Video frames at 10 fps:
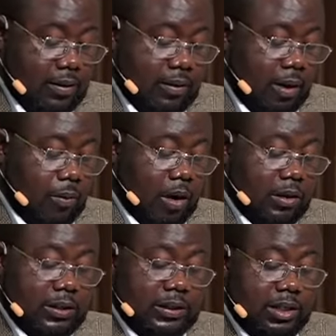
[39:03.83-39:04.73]
The
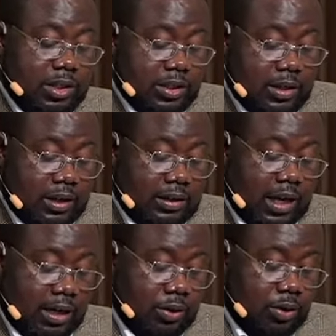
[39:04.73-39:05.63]
world is teaching us
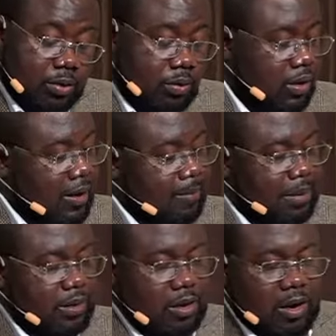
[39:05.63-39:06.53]
how to
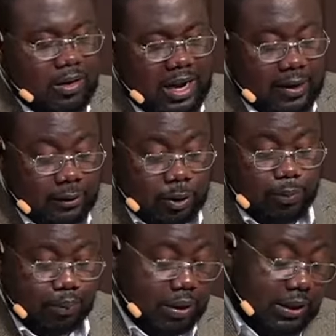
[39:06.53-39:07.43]
belong, how to
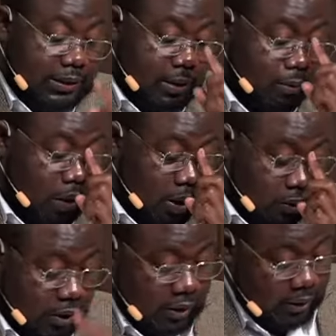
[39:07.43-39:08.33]
please the
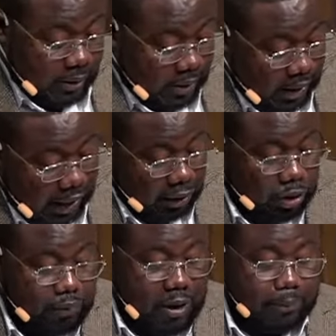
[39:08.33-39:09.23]
world, how
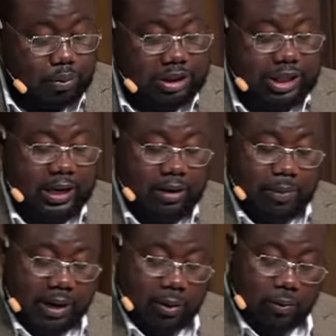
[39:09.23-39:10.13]
to be appreciated
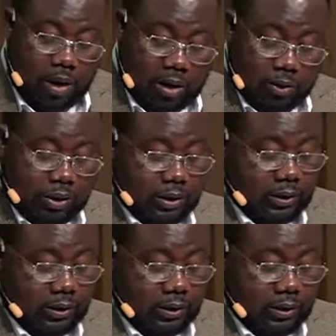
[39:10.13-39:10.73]
by the world.